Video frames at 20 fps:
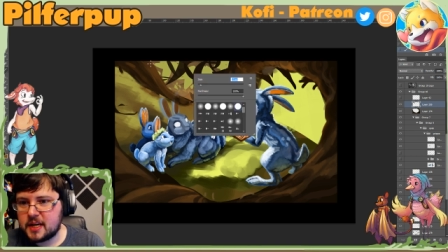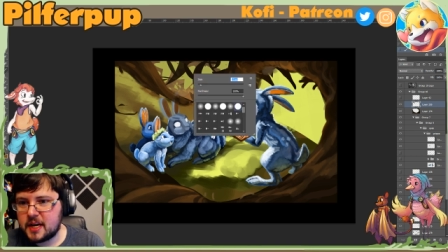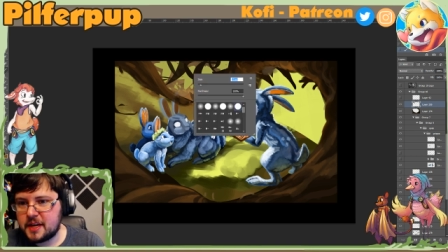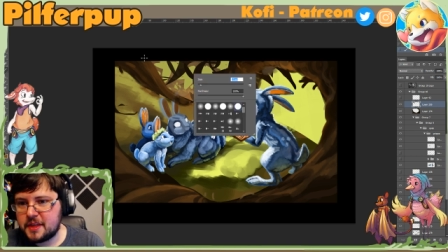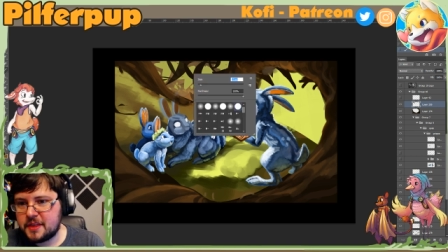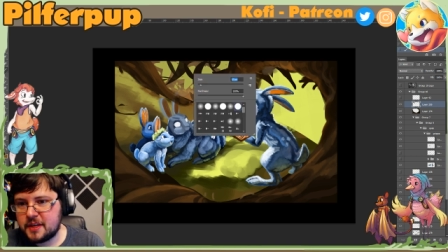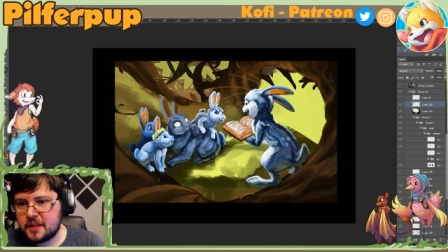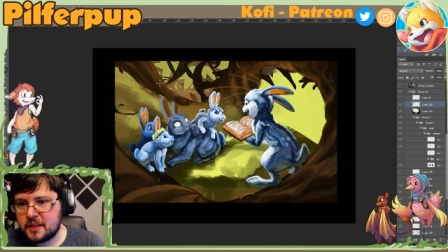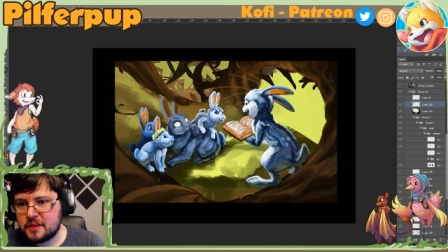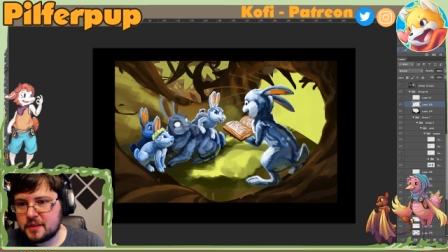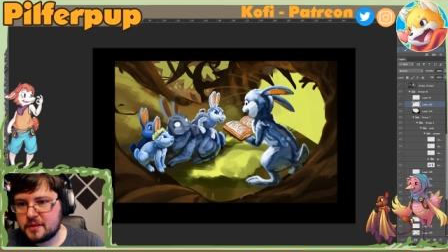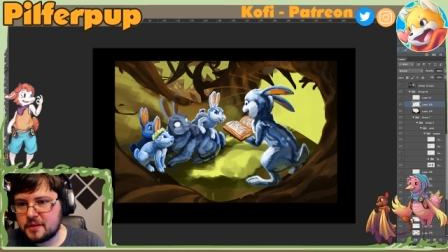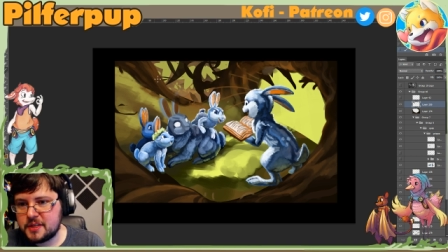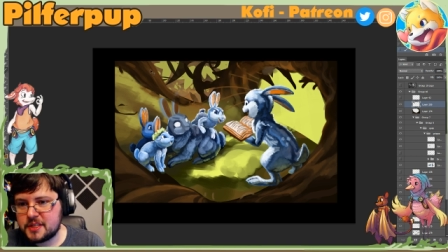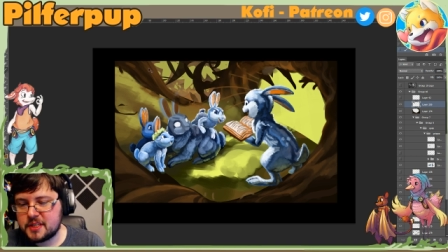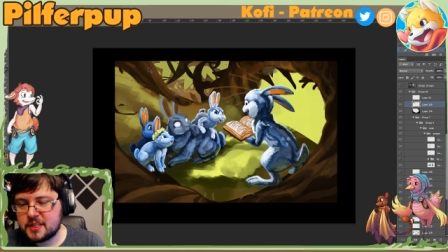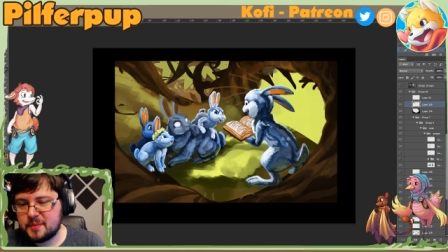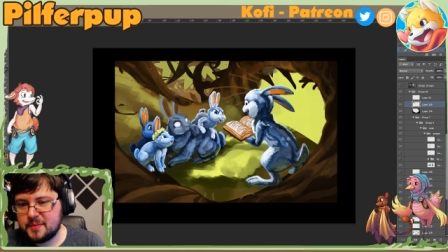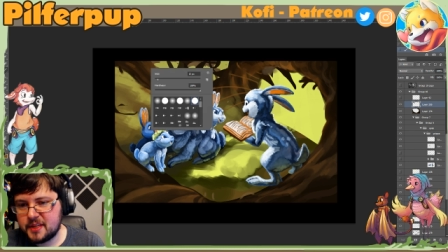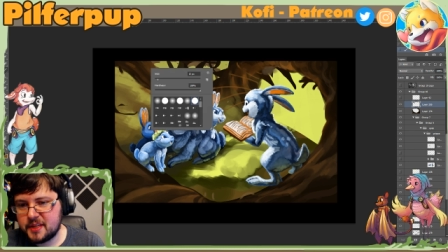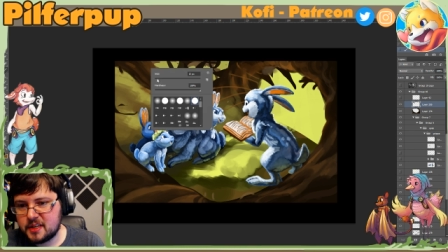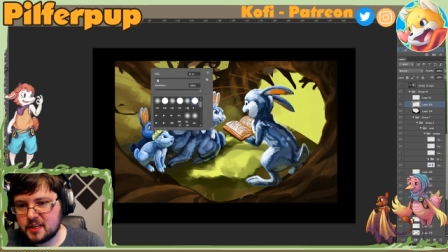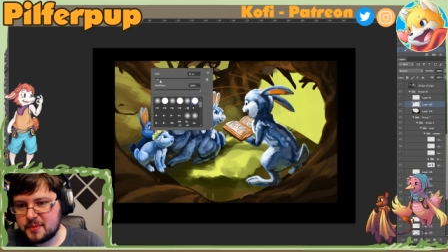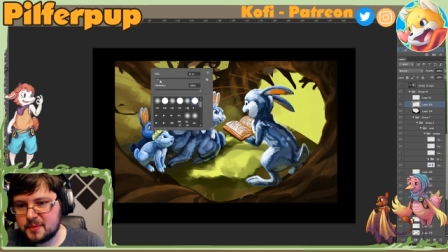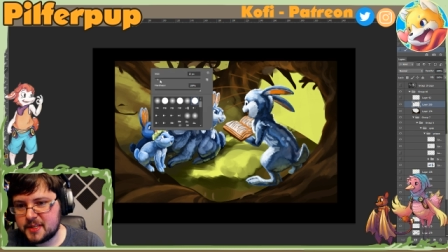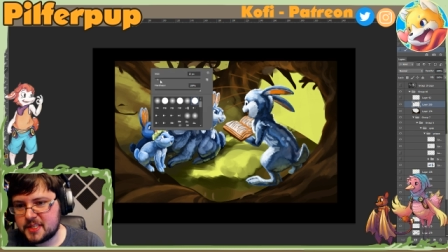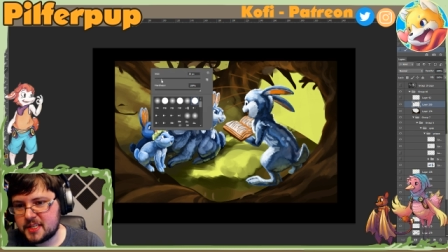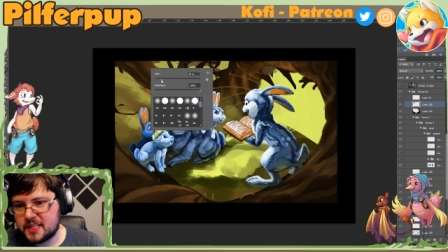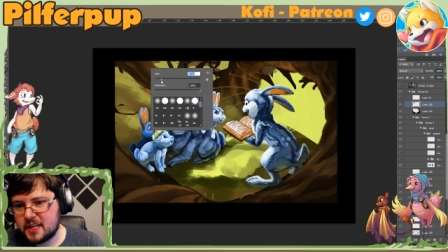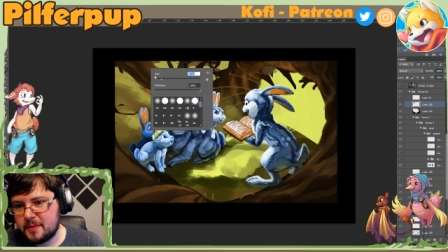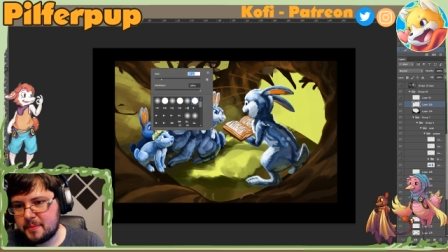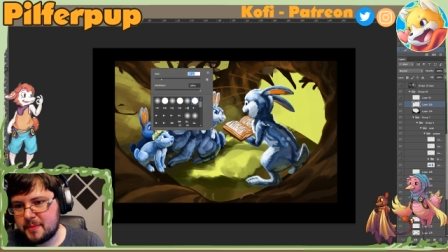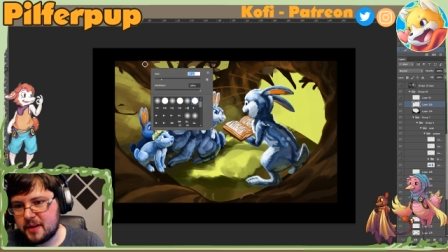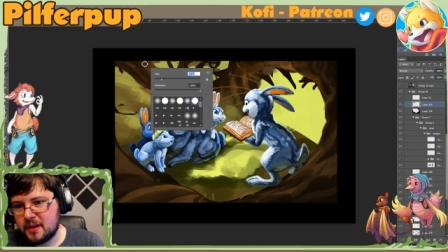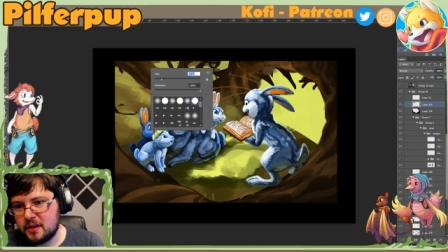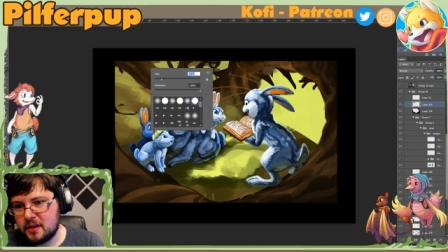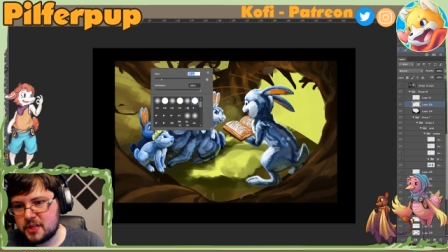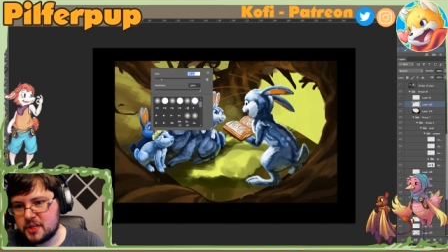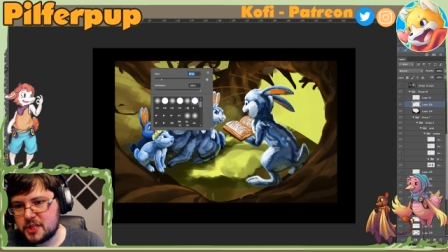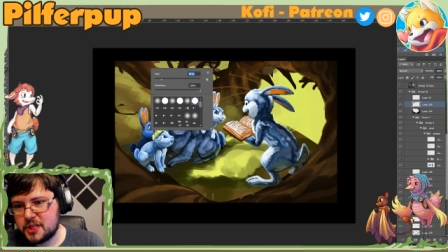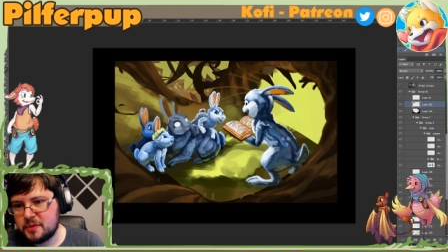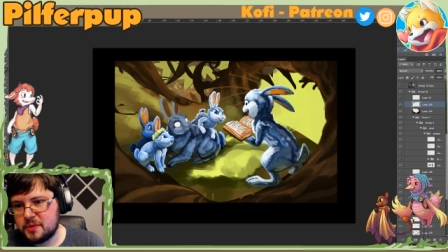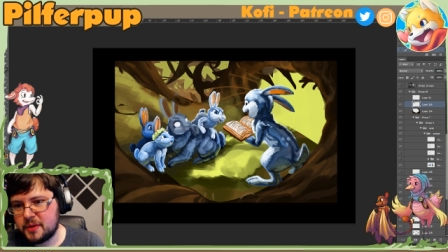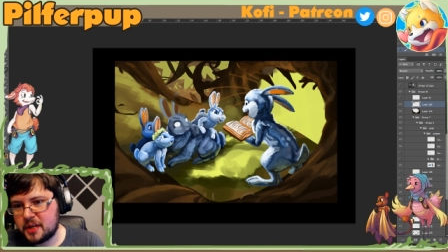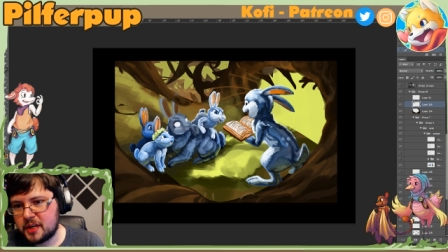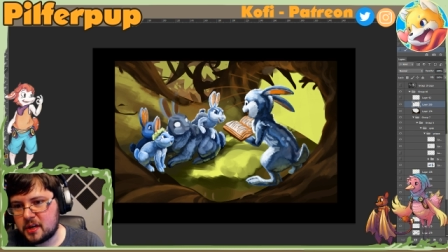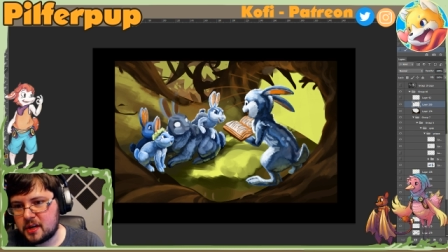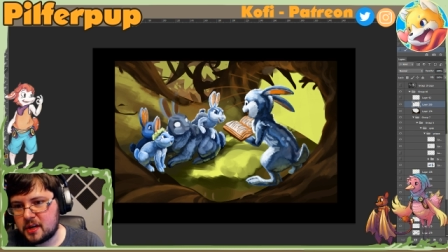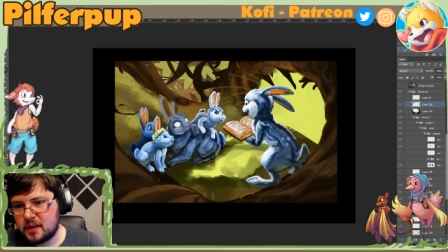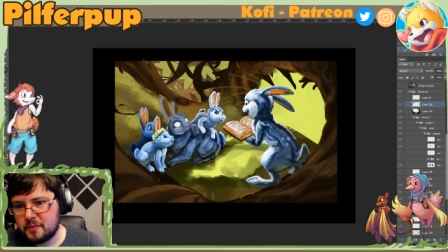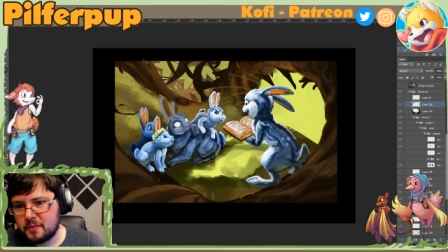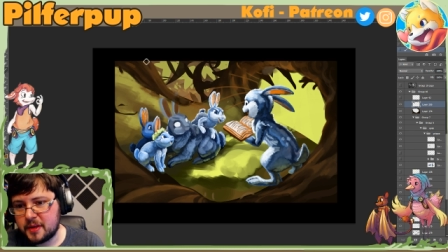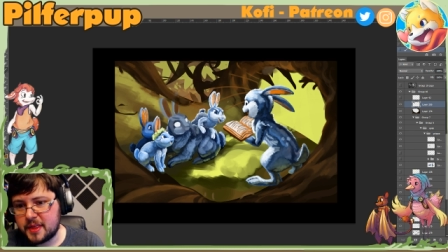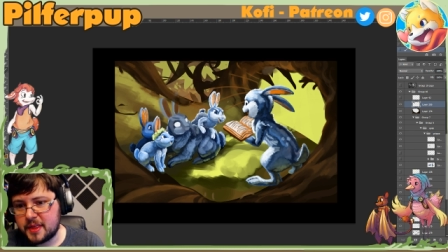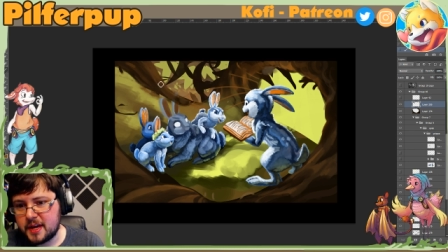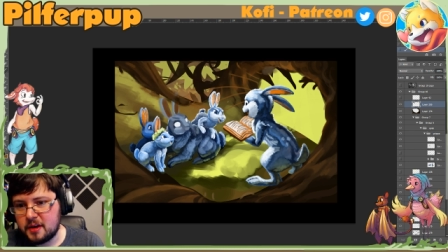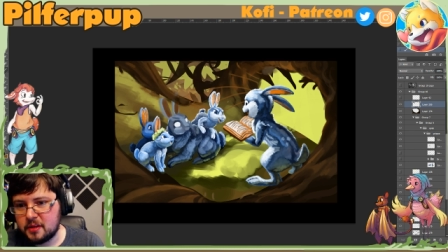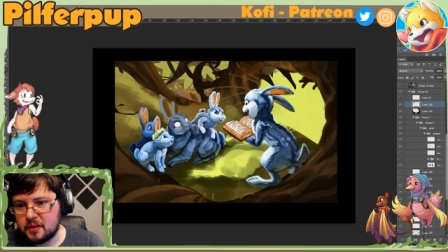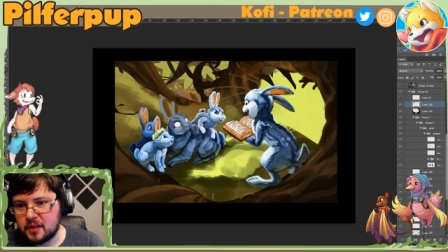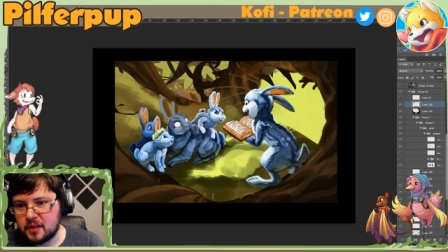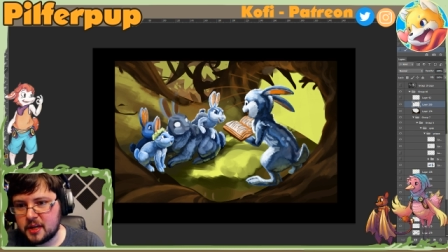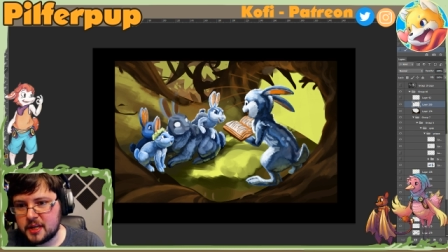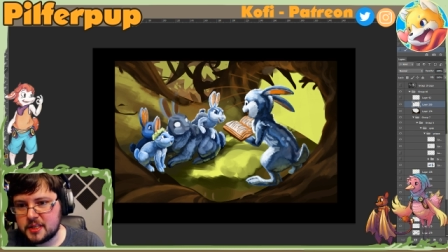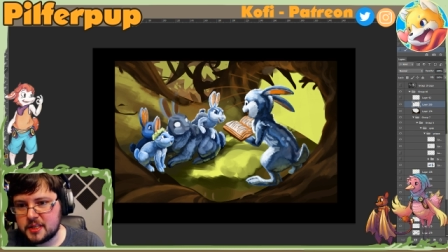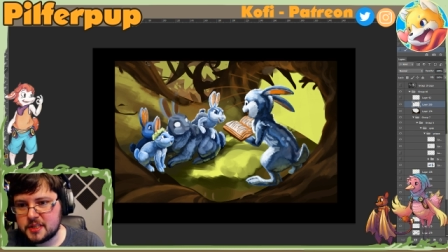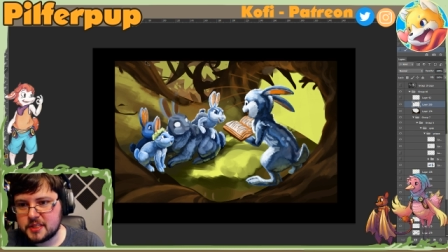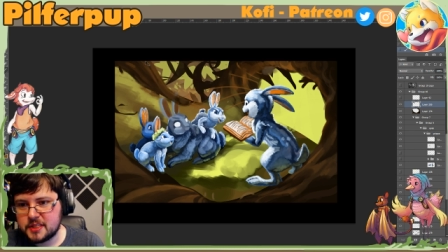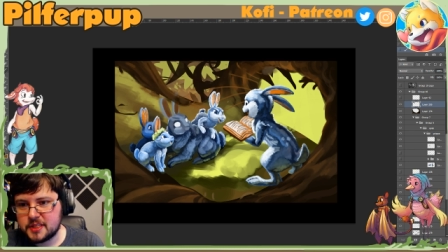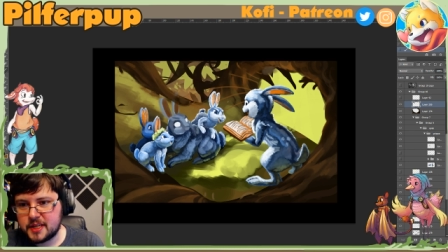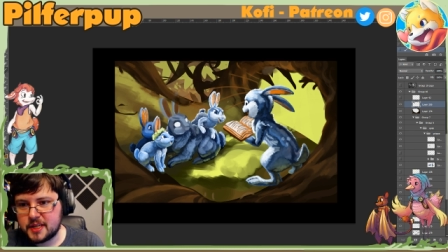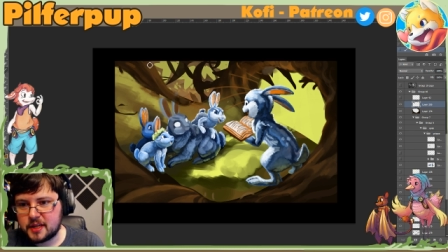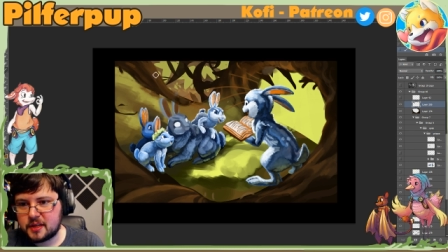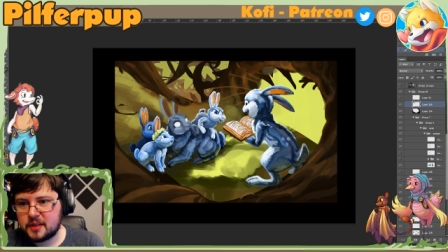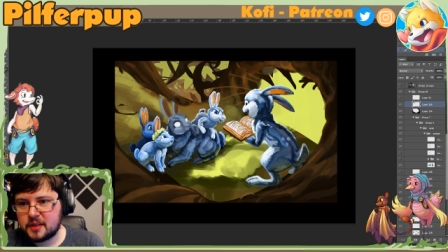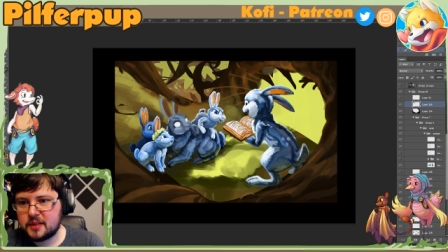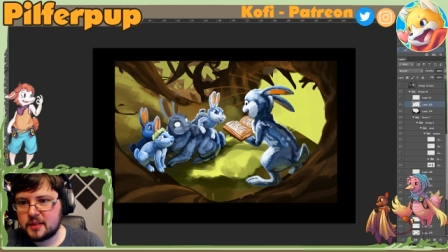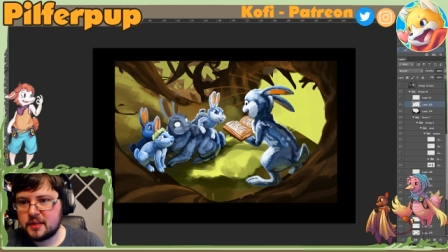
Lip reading: I think there is something to be said about doing art without lines. It's like